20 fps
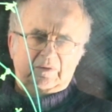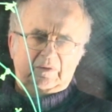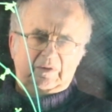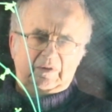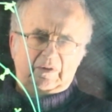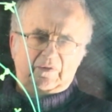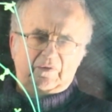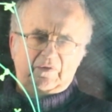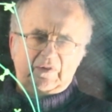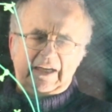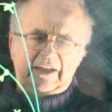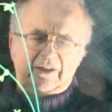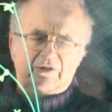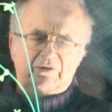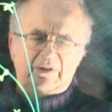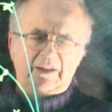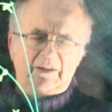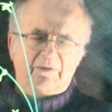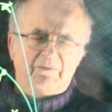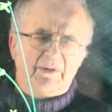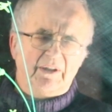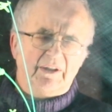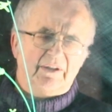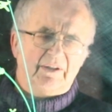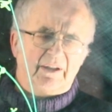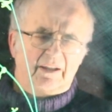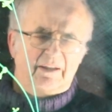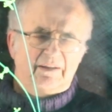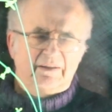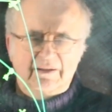a factory
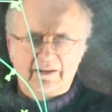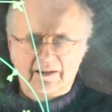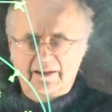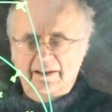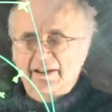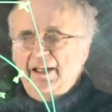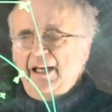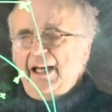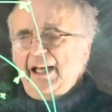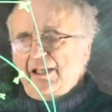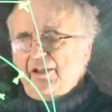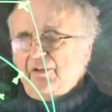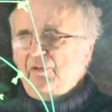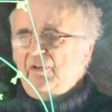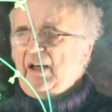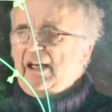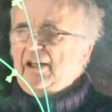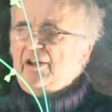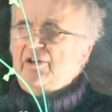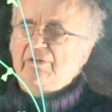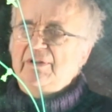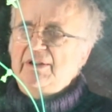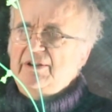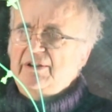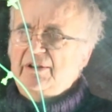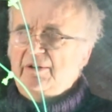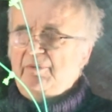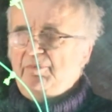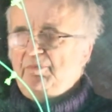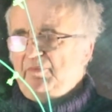with like
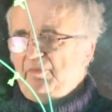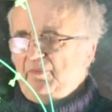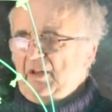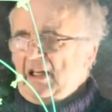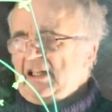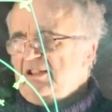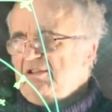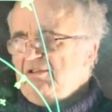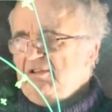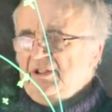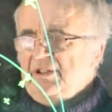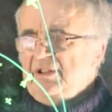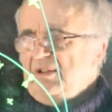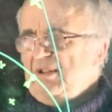factories that